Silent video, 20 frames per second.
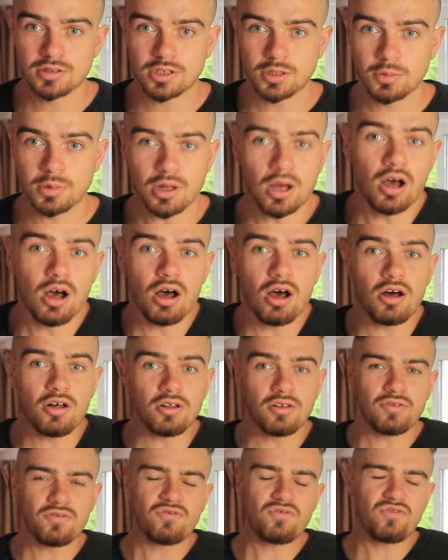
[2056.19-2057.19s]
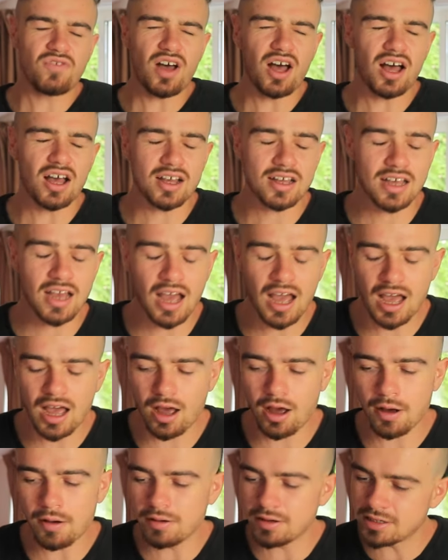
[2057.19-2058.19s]
It's going to be, oh, fuck,
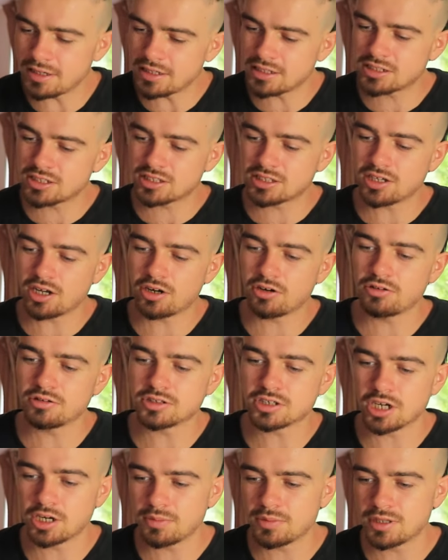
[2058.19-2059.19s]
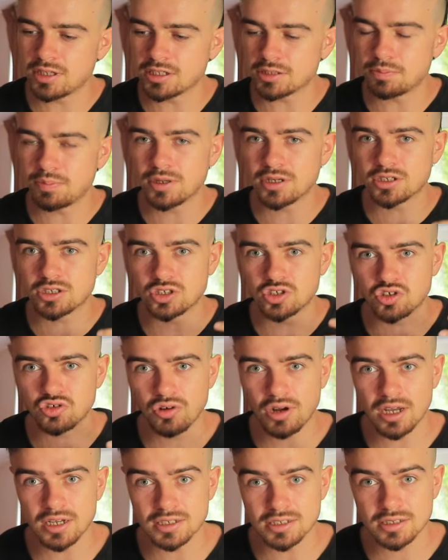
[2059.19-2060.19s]
ow. Each stutter is going to be this big
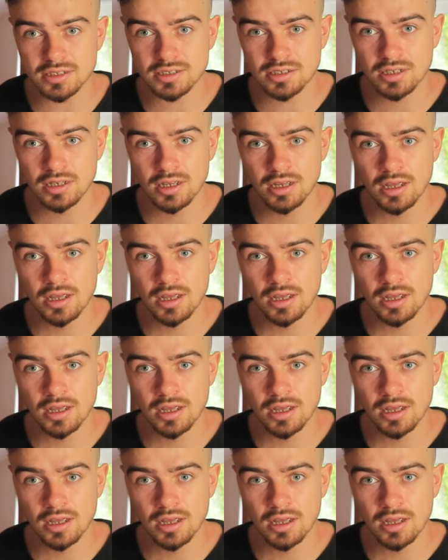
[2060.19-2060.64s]
stress